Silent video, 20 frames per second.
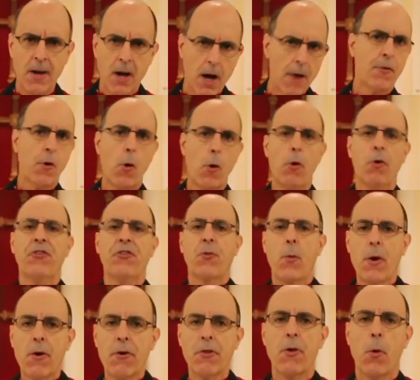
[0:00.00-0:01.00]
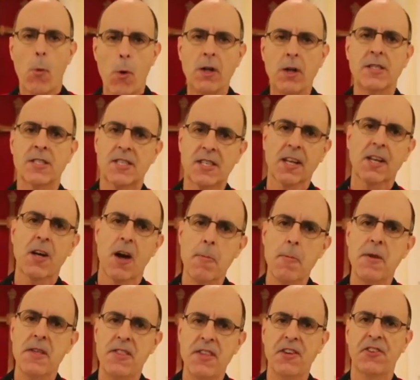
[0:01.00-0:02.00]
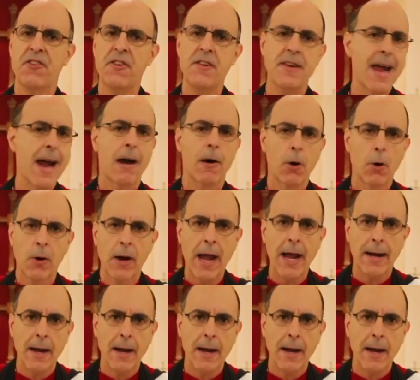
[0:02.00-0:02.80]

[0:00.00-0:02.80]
Of course we're the ones to come in this narrow gate.